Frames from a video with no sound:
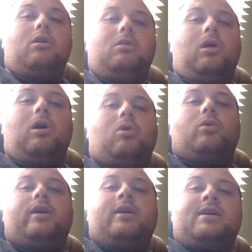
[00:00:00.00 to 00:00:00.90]

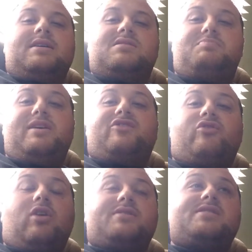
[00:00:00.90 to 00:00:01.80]
alone speaks
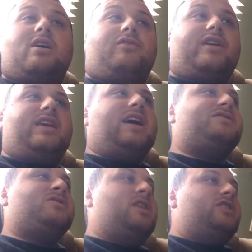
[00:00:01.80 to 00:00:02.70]
for itself, and
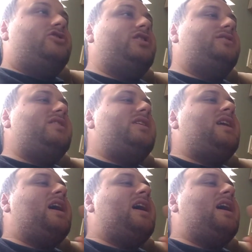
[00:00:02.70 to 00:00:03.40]
yes, she did